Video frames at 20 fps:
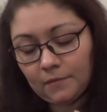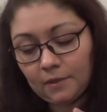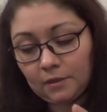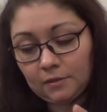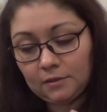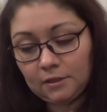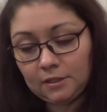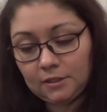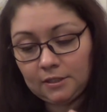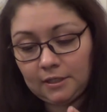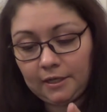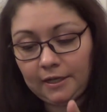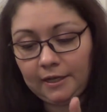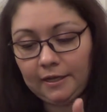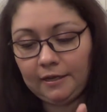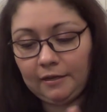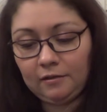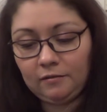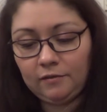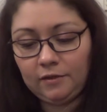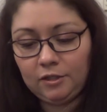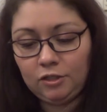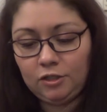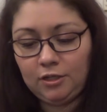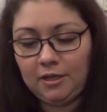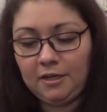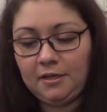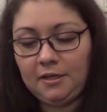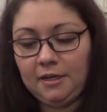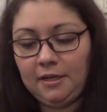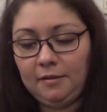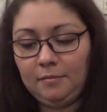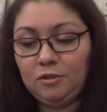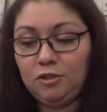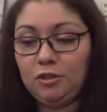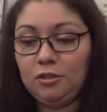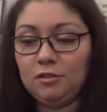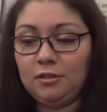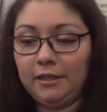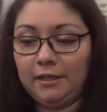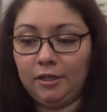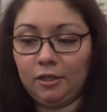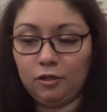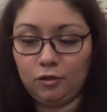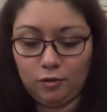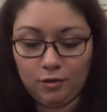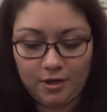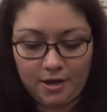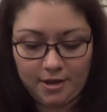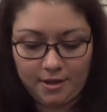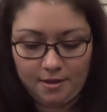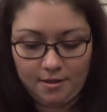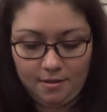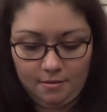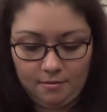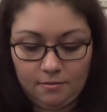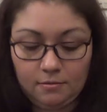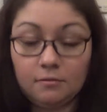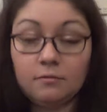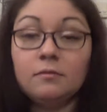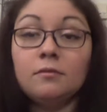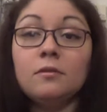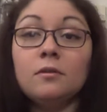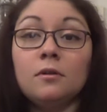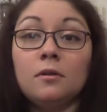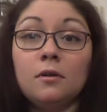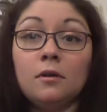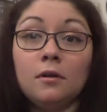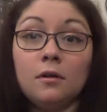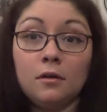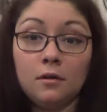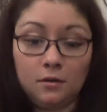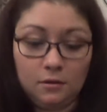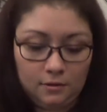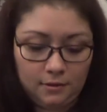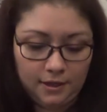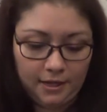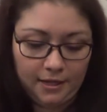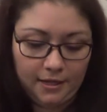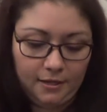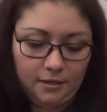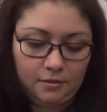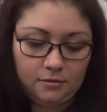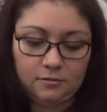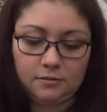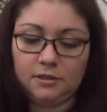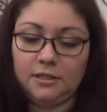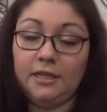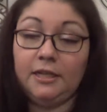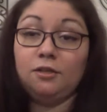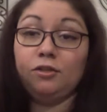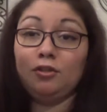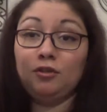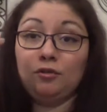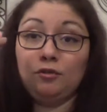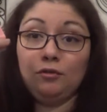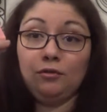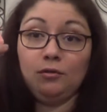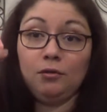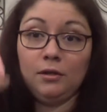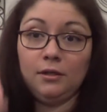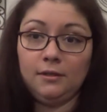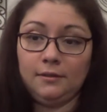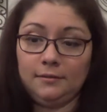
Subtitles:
it doesn't have a shade name. It's just like a gray. Okay, day 2.